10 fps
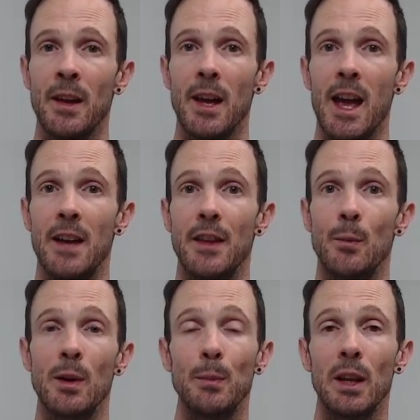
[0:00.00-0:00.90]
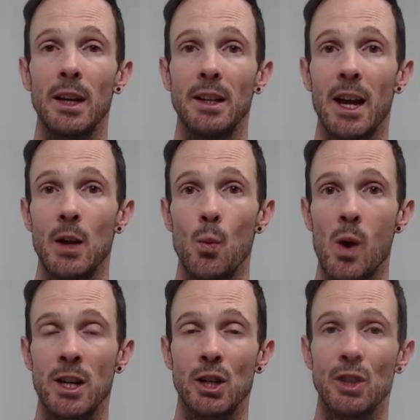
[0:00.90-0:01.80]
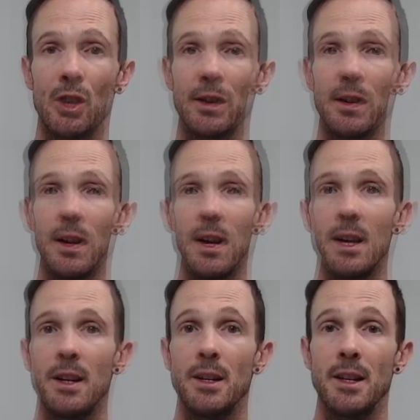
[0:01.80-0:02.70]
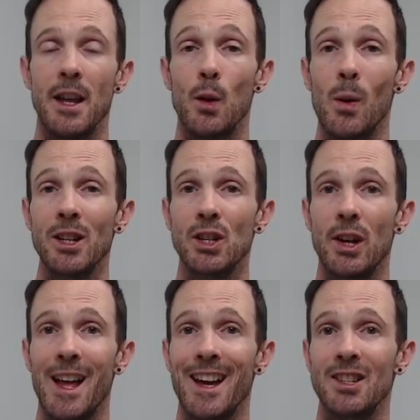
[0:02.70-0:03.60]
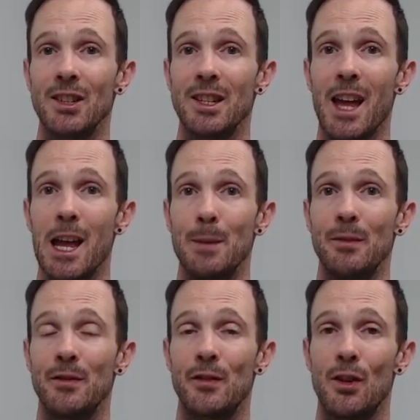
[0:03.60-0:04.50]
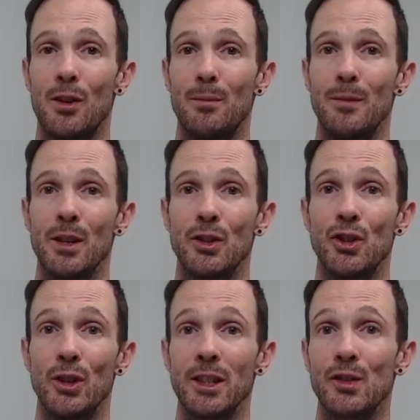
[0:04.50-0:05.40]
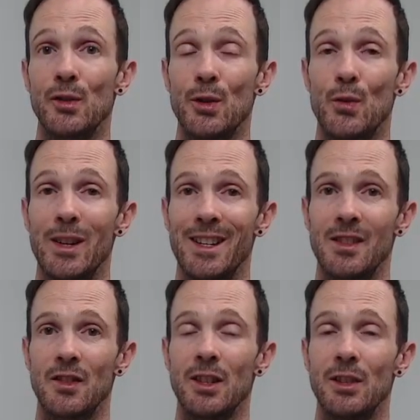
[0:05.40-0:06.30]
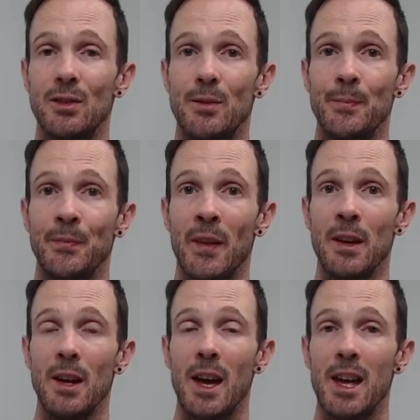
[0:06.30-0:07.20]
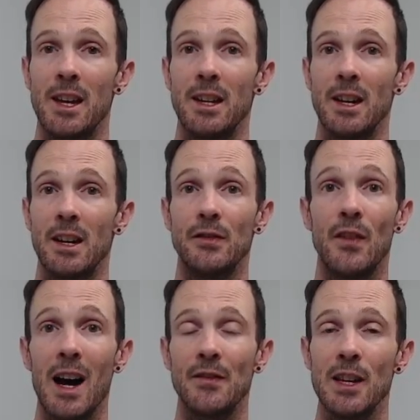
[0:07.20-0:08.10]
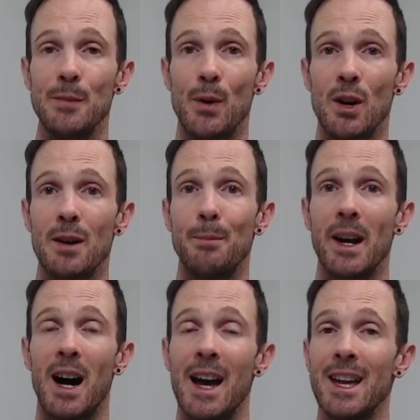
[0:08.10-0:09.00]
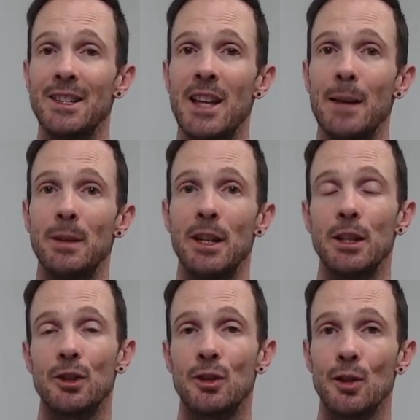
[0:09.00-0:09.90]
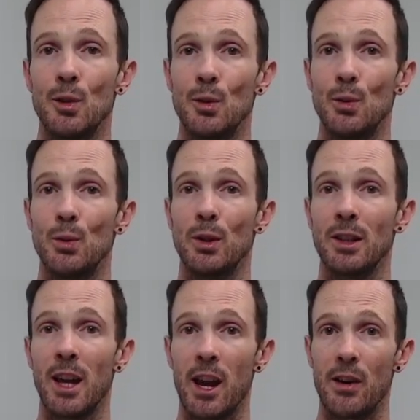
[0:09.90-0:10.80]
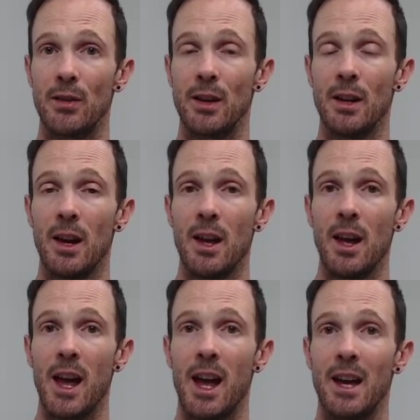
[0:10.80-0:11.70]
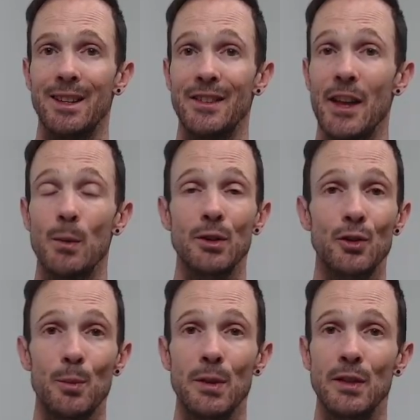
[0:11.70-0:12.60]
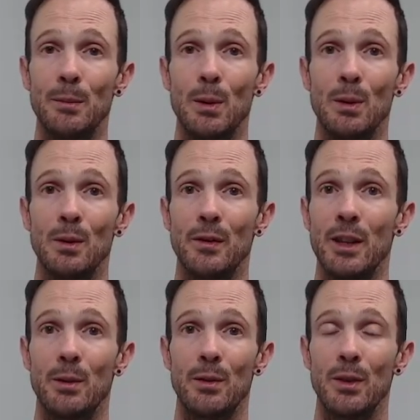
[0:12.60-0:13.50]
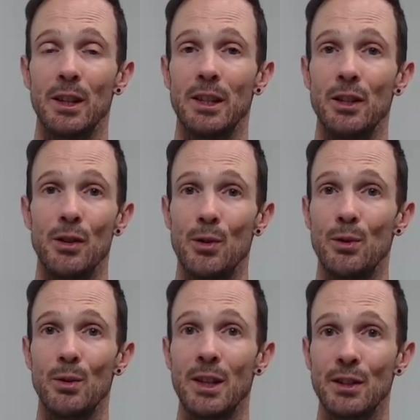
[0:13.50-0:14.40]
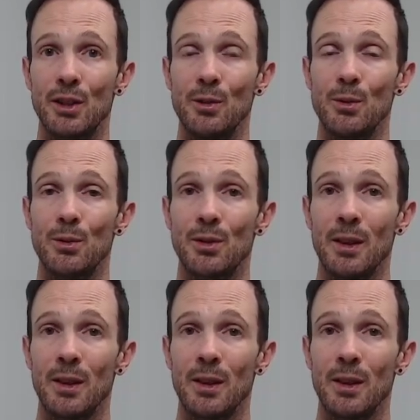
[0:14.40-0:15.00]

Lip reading: And then we played a one shot. Now the one shot actually came from Journeys Through the Radiant Citadel, a 5 ebook, but I adapted it to Cairn. And that was super simple. There were really no issues.